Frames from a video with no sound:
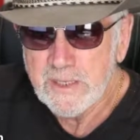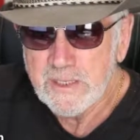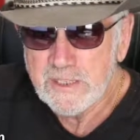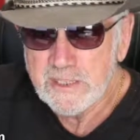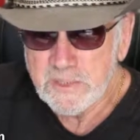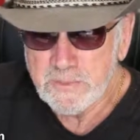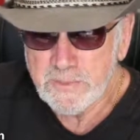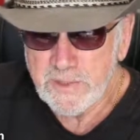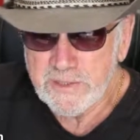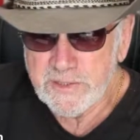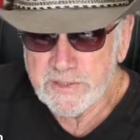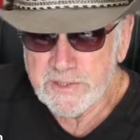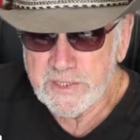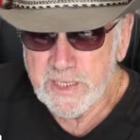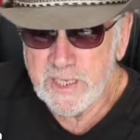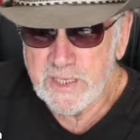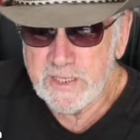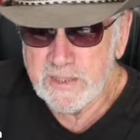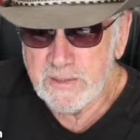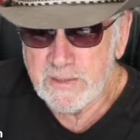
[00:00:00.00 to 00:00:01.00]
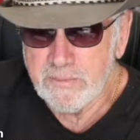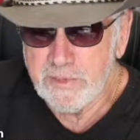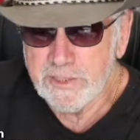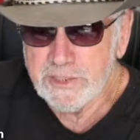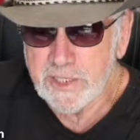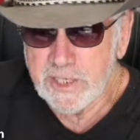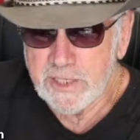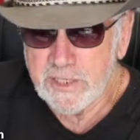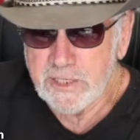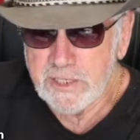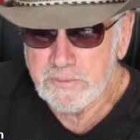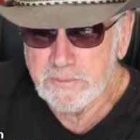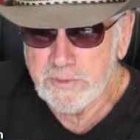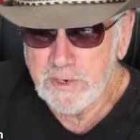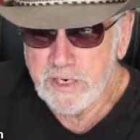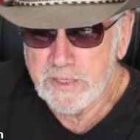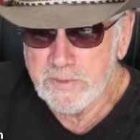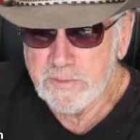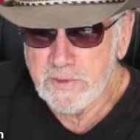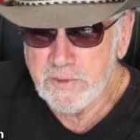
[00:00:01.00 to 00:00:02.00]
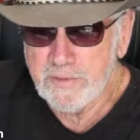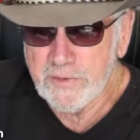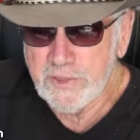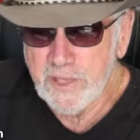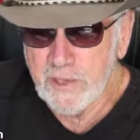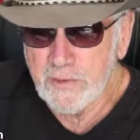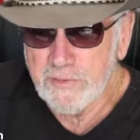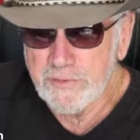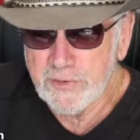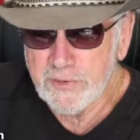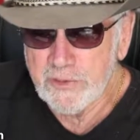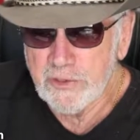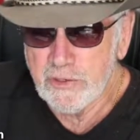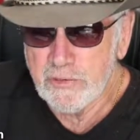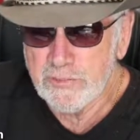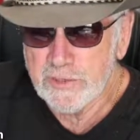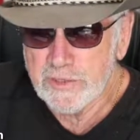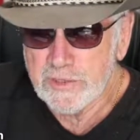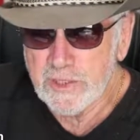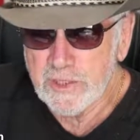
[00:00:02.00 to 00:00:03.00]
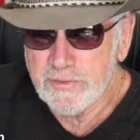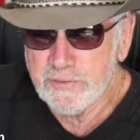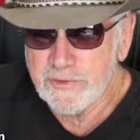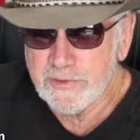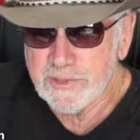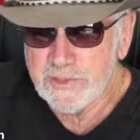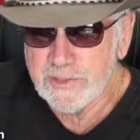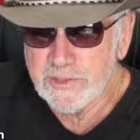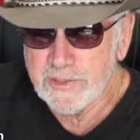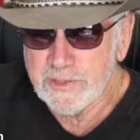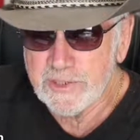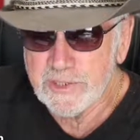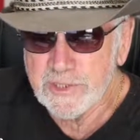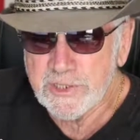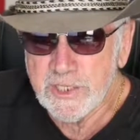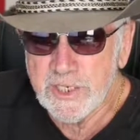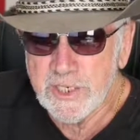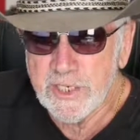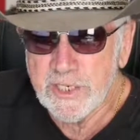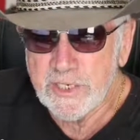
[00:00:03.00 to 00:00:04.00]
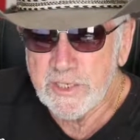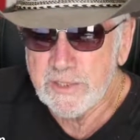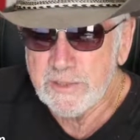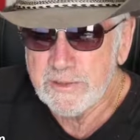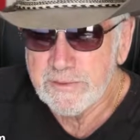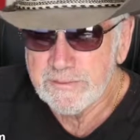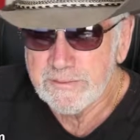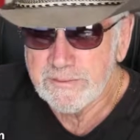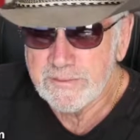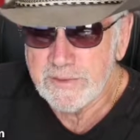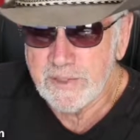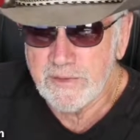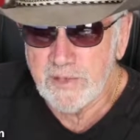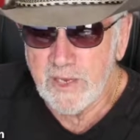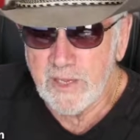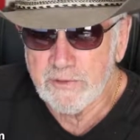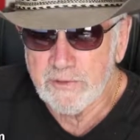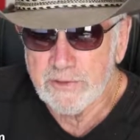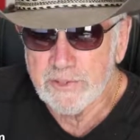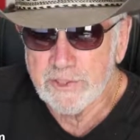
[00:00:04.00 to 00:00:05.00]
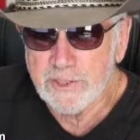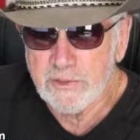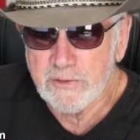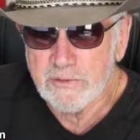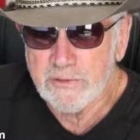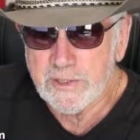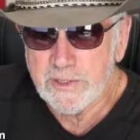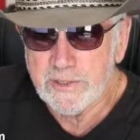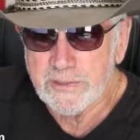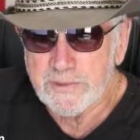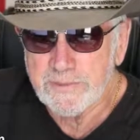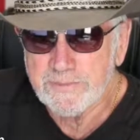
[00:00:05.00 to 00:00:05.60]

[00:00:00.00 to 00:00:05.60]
Smith said the Michigan Department of Health and Human Services is seeing to the other children.